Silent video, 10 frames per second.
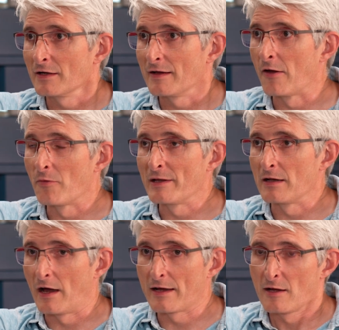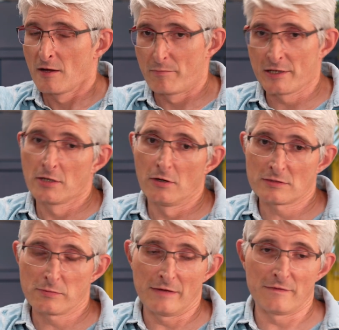it would be like,
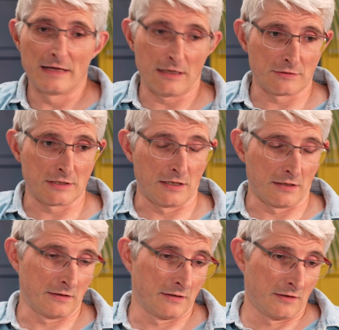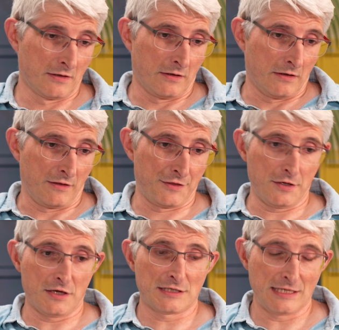because we've now done
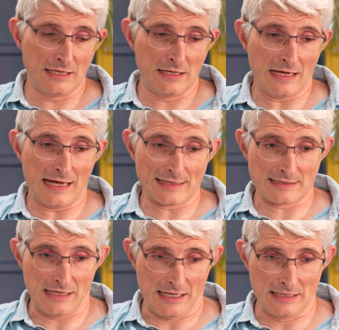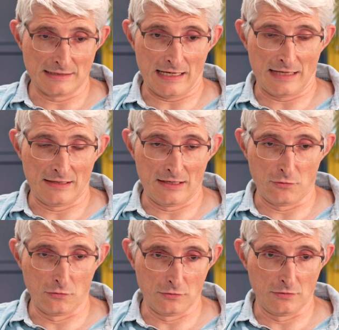30 assays and they're
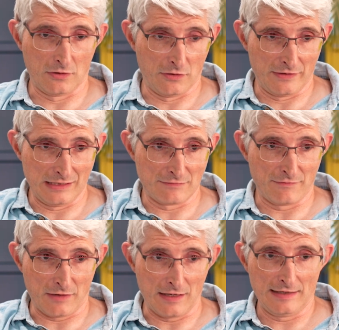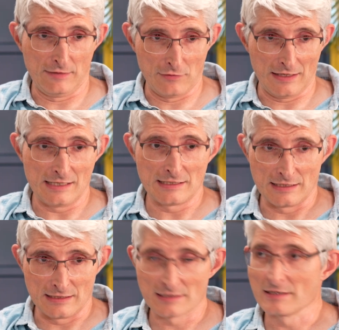all on these highly
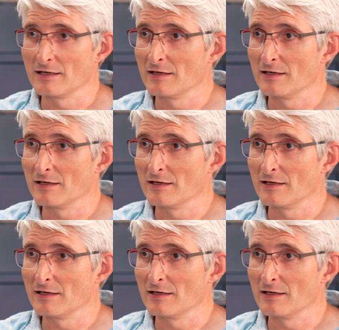related